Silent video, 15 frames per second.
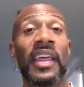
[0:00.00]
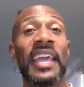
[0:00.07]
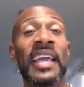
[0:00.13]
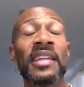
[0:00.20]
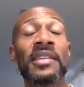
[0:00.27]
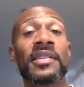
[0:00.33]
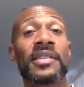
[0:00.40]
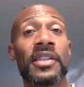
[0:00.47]

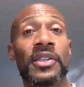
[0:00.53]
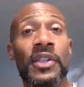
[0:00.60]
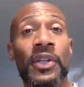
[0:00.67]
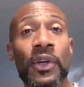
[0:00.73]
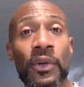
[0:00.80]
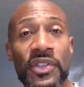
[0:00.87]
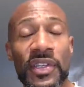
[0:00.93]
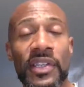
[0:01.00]

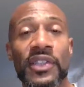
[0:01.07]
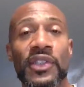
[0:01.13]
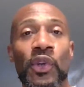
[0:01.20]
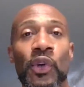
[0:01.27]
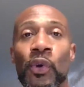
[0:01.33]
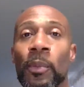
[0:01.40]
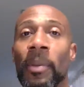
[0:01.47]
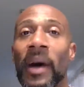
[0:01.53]
institutions
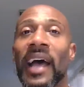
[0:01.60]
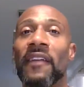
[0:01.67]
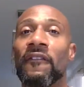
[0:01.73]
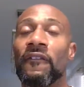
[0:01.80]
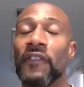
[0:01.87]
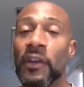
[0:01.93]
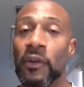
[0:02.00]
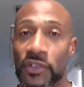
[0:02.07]
who buy
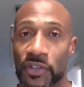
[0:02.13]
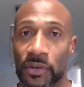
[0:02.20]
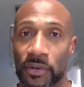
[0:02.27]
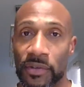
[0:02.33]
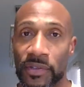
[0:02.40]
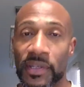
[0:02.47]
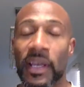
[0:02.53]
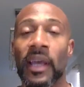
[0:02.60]

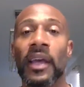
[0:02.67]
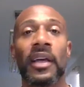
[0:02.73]
futures,